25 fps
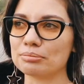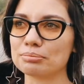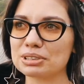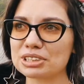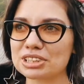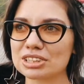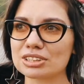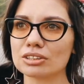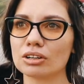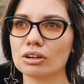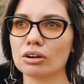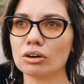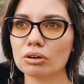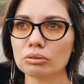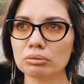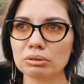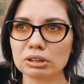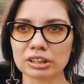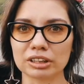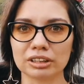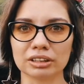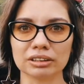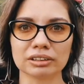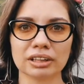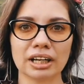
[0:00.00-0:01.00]
But
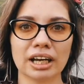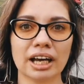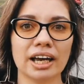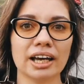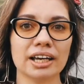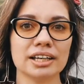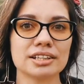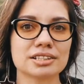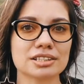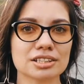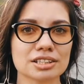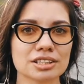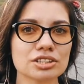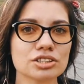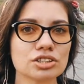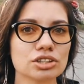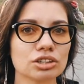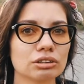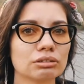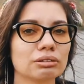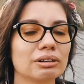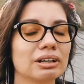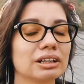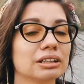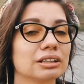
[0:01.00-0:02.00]
overall, it's such
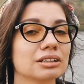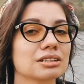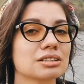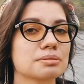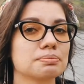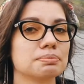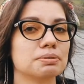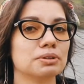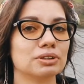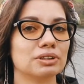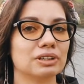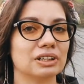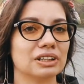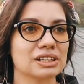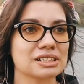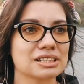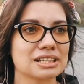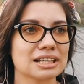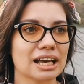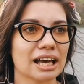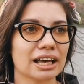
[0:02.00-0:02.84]
a great experience,